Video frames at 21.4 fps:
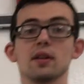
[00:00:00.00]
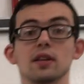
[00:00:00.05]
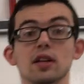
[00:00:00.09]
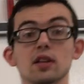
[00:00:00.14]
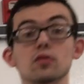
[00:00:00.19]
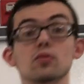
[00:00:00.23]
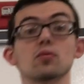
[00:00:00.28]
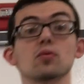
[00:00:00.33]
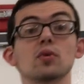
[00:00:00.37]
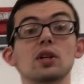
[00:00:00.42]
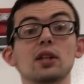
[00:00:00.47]

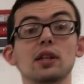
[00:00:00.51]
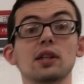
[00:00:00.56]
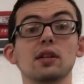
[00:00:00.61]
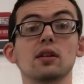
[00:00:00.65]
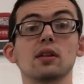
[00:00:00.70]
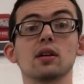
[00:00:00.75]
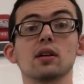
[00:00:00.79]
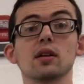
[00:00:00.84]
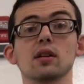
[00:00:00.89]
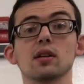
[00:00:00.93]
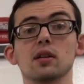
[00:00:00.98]
That's really
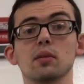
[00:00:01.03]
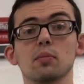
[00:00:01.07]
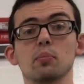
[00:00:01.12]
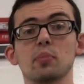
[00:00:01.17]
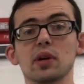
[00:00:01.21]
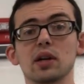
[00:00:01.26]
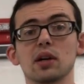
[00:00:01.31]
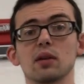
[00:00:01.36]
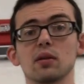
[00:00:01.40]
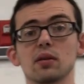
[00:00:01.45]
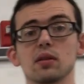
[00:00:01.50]
the
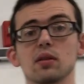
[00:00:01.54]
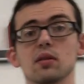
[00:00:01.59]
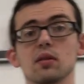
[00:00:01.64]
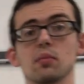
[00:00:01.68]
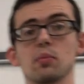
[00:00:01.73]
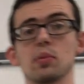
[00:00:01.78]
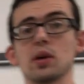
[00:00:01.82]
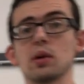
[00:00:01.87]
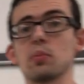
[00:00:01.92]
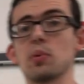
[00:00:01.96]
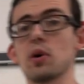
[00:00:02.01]

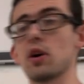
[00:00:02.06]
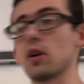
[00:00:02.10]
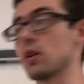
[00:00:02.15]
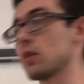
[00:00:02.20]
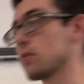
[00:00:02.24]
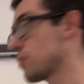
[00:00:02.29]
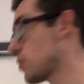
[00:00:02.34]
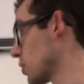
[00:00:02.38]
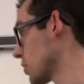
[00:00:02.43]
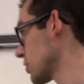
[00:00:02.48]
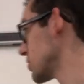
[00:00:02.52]
big part.
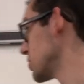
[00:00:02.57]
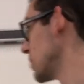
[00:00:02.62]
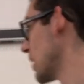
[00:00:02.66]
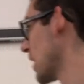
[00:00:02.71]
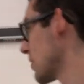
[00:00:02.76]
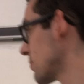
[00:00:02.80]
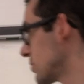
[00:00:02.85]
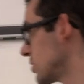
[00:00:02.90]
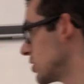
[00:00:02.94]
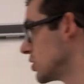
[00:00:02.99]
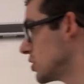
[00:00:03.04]
Of course, you
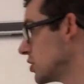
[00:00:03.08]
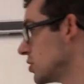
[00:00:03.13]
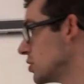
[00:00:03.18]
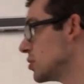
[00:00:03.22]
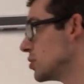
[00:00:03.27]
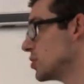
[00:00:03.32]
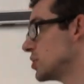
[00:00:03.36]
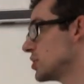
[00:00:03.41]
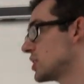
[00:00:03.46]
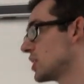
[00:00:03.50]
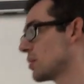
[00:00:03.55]
have to
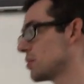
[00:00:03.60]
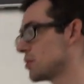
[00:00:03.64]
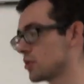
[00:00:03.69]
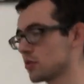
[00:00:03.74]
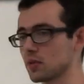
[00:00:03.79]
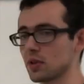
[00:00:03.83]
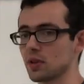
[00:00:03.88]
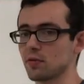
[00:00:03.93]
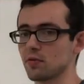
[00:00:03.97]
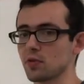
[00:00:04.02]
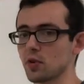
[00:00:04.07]
do steps
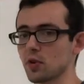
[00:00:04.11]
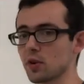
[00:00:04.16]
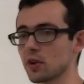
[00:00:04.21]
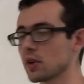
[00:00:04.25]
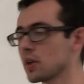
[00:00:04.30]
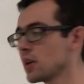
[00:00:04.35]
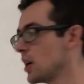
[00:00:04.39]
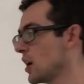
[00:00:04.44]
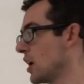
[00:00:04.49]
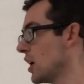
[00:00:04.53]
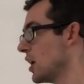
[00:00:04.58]
3 and 4.